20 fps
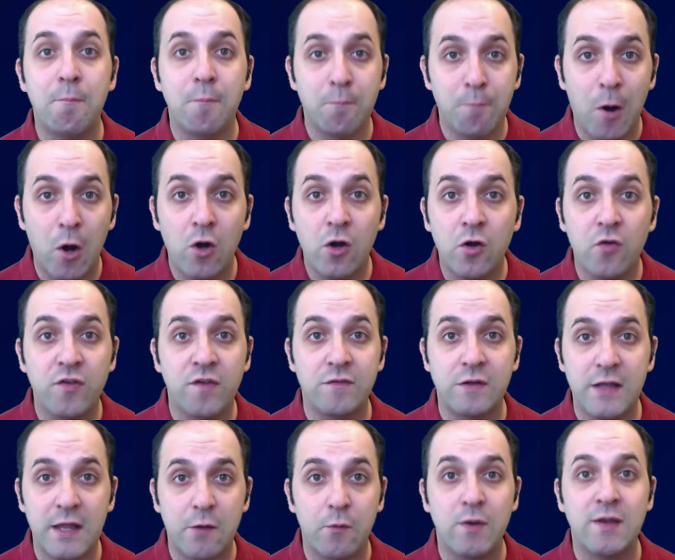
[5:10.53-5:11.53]
particles of a
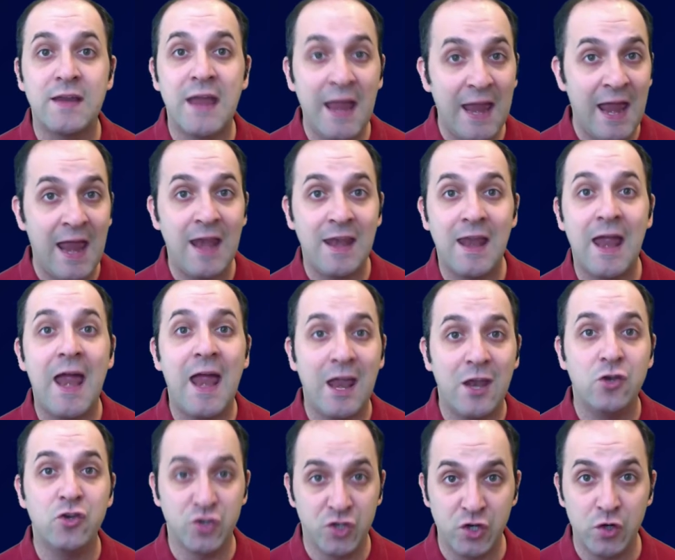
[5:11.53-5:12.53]
liquid can
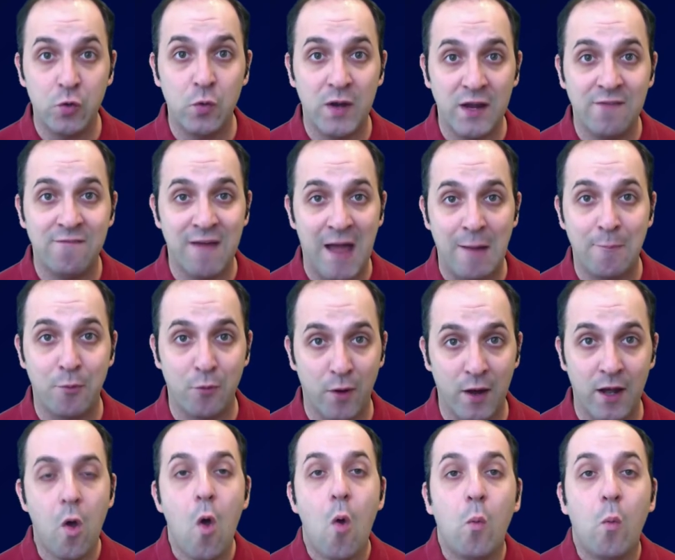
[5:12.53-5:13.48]
and do evaporate.